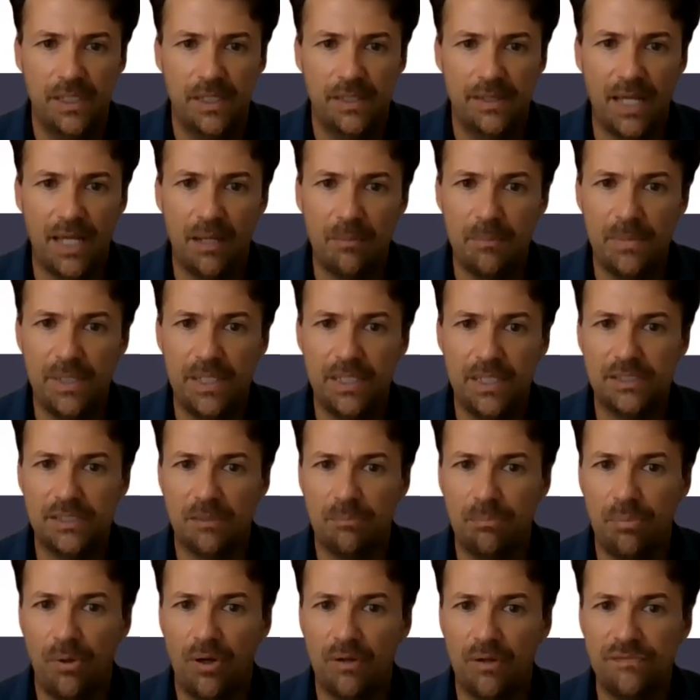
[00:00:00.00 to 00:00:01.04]
That means
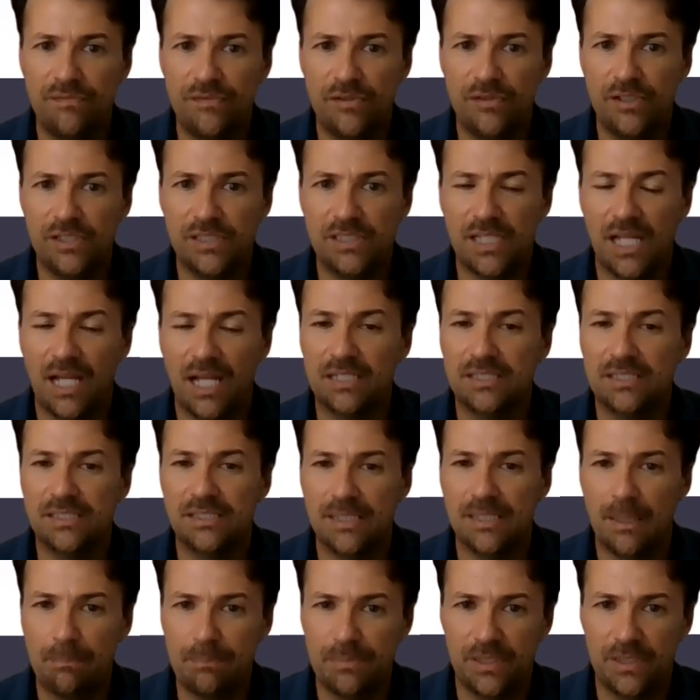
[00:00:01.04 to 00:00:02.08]
upon first
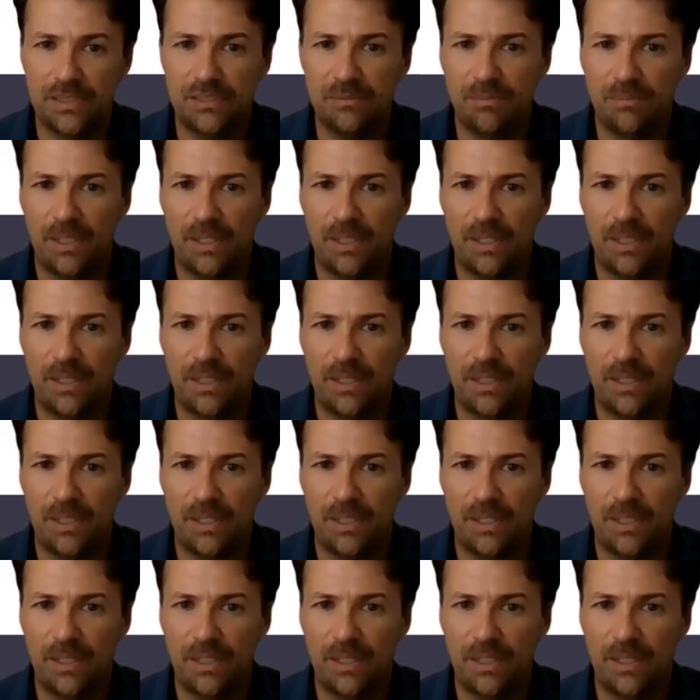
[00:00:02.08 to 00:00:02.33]
acceptance